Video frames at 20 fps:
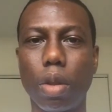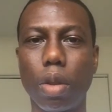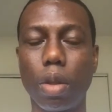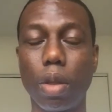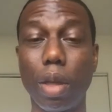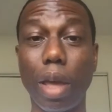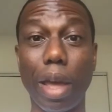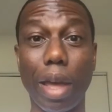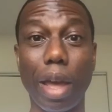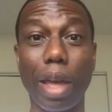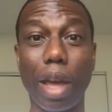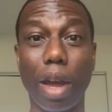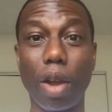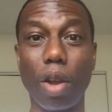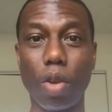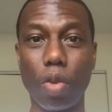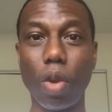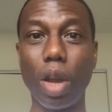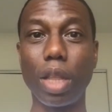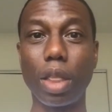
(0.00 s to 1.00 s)

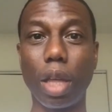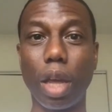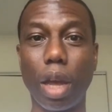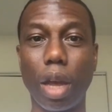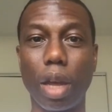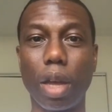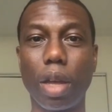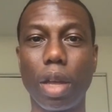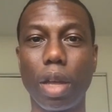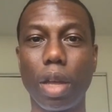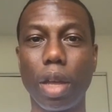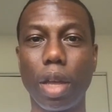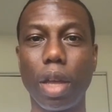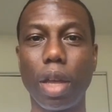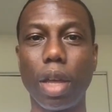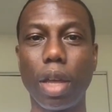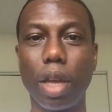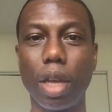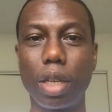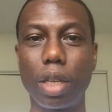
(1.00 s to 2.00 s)
right there.
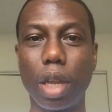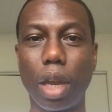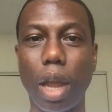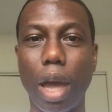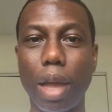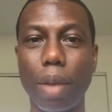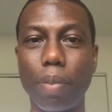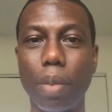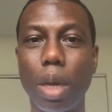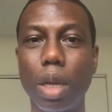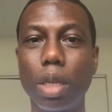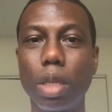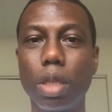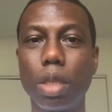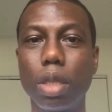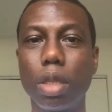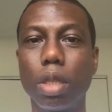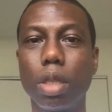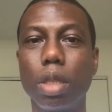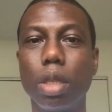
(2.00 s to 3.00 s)
Hit the like button,
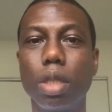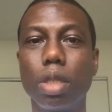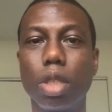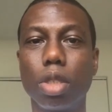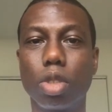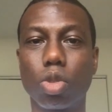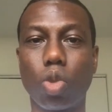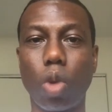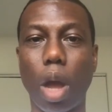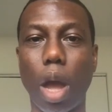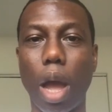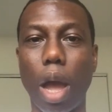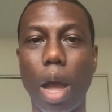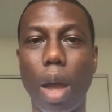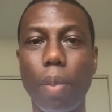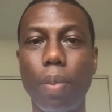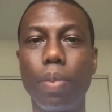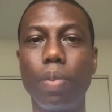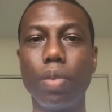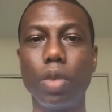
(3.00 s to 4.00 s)

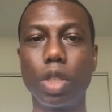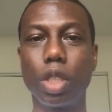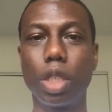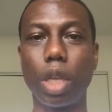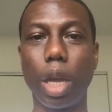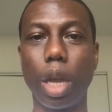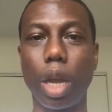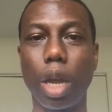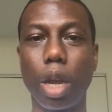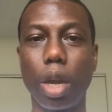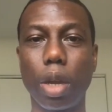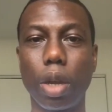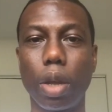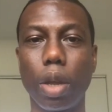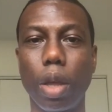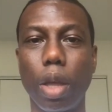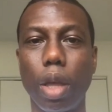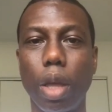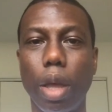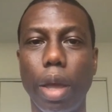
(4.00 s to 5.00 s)
subscribe, share,
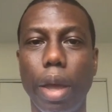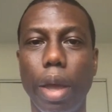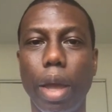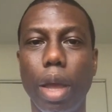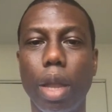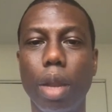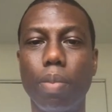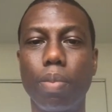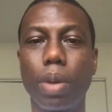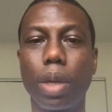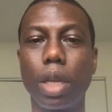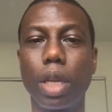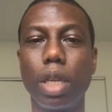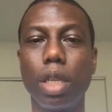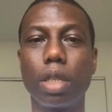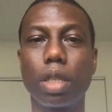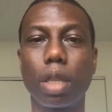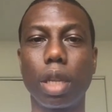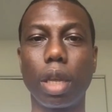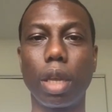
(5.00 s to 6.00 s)
and
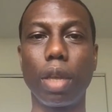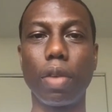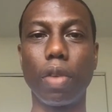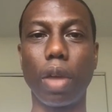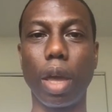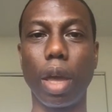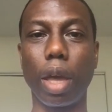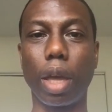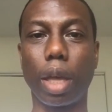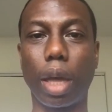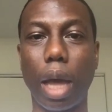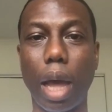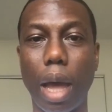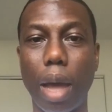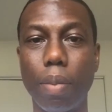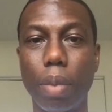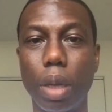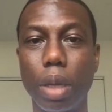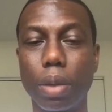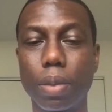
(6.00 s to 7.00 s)
please leave a
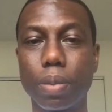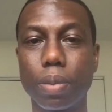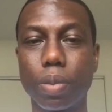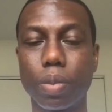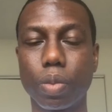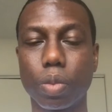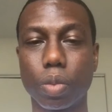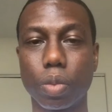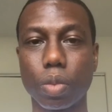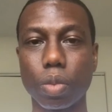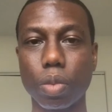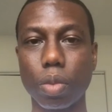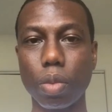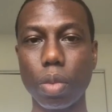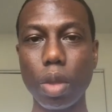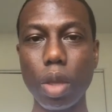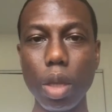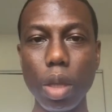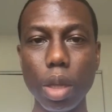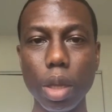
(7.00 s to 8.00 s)
comment.
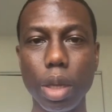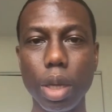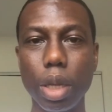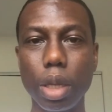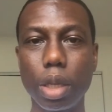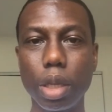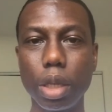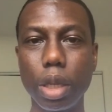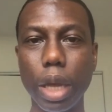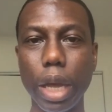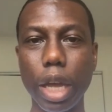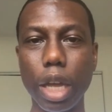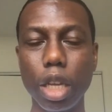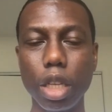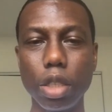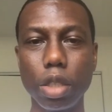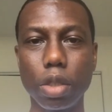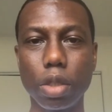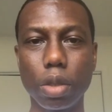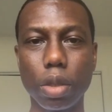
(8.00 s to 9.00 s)
In
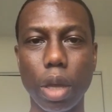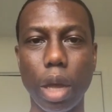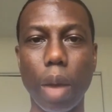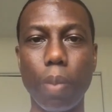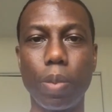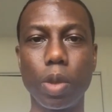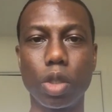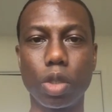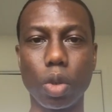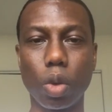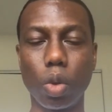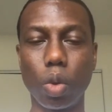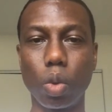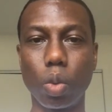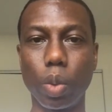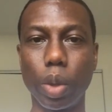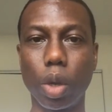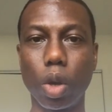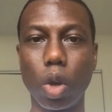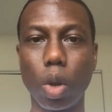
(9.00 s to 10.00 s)
today's episode,
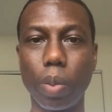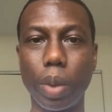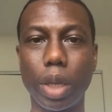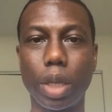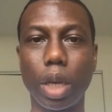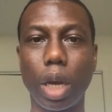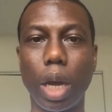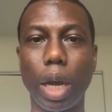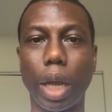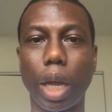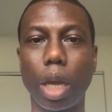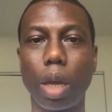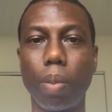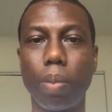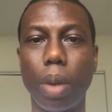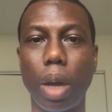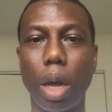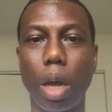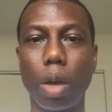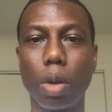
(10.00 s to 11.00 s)
we're going to be talking
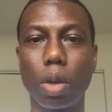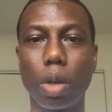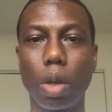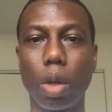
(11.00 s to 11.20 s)
about